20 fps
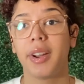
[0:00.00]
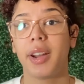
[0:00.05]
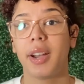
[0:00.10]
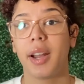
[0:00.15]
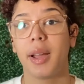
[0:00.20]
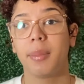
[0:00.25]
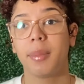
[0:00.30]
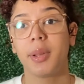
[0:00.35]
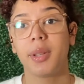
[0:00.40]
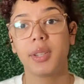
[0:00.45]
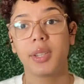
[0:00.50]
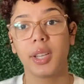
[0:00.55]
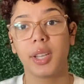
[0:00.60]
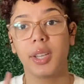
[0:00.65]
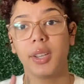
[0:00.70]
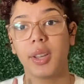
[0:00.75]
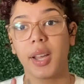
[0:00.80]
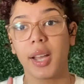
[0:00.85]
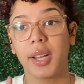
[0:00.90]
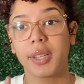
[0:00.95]
and I'm going to tell
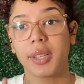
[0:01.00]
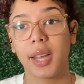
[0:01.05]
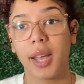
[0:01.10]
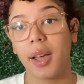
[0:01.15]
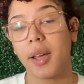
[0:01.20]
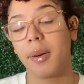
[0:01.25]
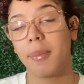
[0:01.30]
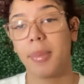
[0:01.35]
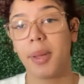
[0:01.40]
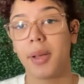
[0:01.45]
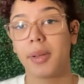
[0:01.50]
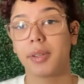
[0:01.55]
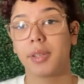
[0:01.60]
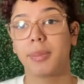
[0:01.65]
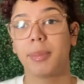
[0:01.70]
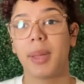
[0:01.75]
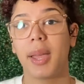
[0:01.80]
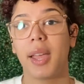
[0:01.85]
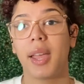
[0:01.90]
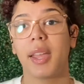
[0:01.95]
you guys how to bounce
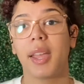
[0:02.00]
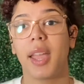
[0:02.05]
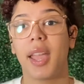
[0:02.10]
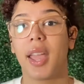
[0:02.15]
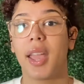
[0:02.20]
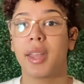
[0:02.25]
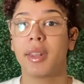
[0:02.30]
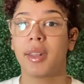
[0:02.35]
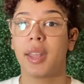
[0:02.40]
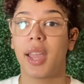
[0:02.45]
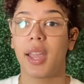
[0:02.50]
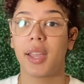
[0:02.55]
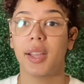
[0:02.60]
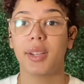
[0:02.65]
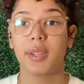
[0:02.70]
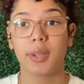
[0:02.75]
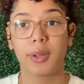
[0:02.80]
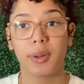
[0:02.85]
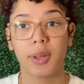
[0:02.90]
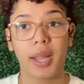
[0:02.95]
back and that
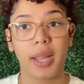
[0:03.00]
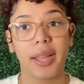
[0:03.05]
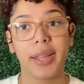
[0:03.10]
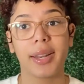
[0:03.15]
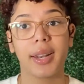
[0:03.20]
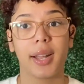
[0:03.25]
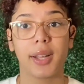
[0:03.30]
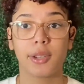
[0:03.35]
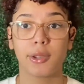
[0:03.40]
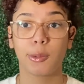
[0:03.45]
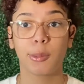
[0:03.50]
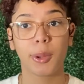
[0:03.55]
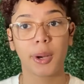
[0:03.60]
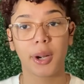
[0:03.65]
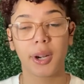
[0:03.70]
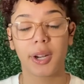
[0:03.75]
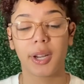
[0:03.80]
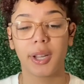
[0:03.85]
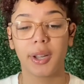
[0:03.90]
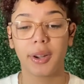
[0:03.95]
it's okay and not to
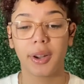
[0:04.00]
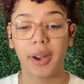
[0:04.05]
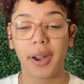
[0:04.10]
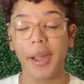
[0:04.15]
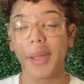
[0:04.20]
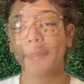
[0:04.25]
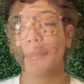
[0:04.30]
worry, all right?